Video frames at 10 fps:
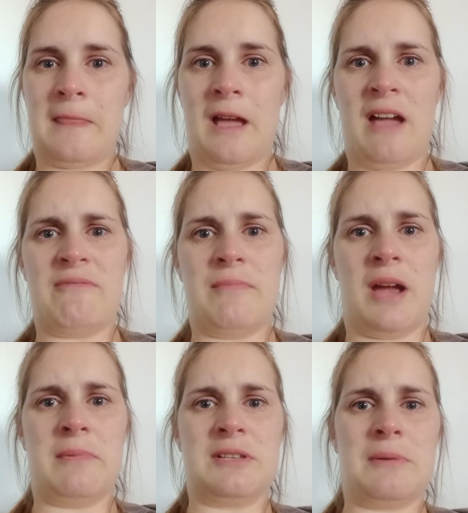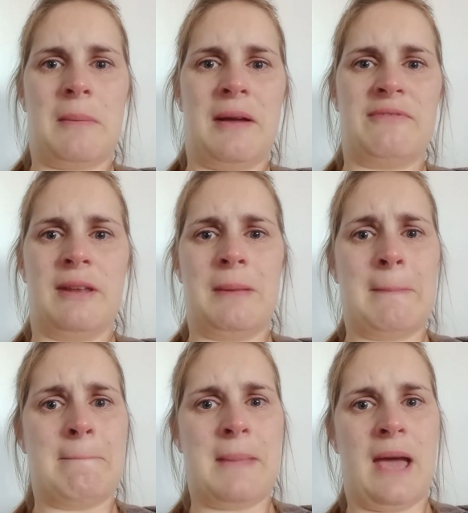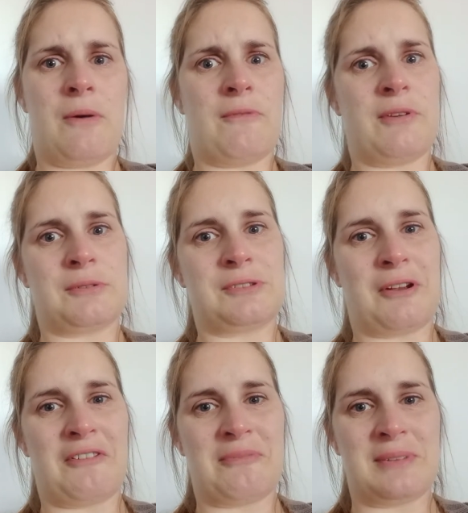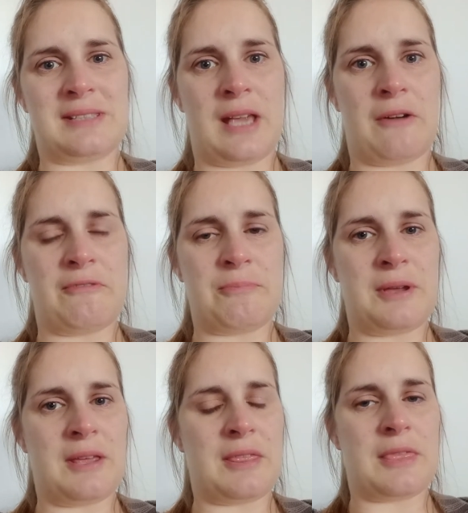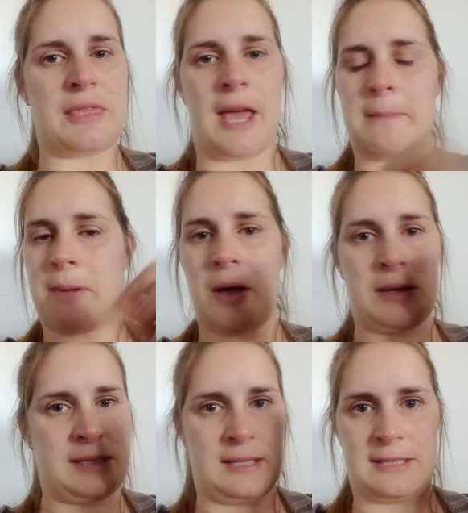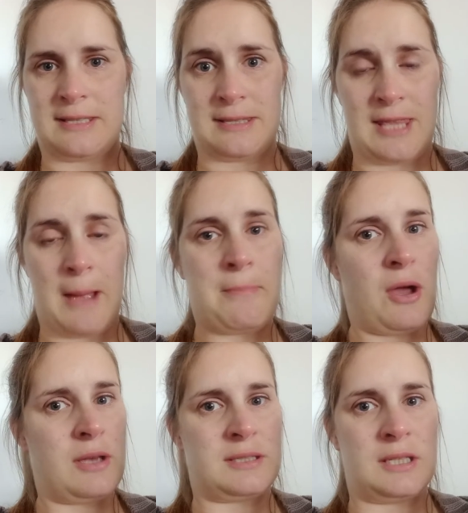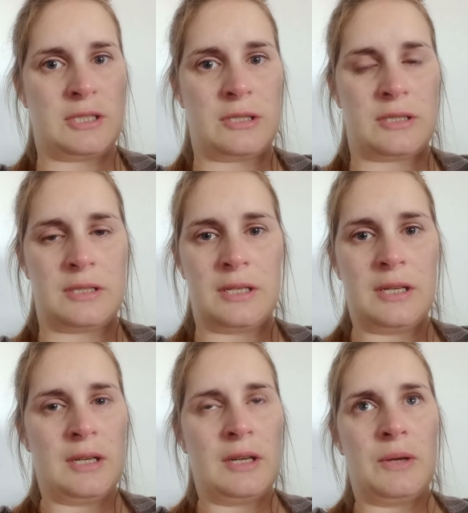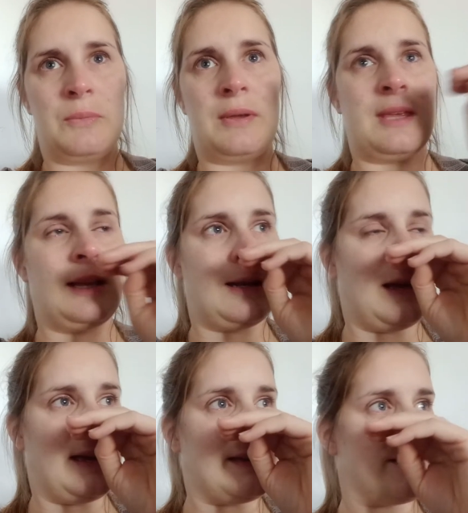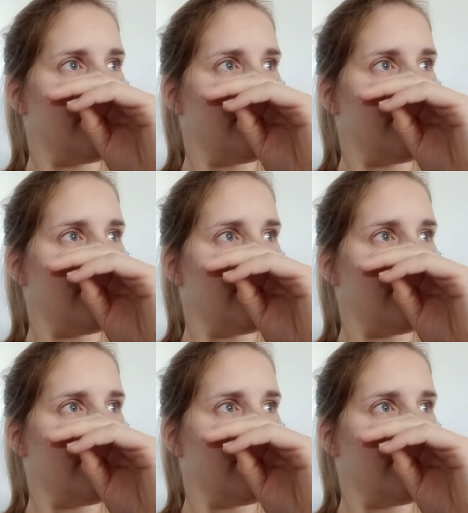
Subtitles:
I have moments where I might feel a bit male, feel sorry for myself, but that passes. That passes within like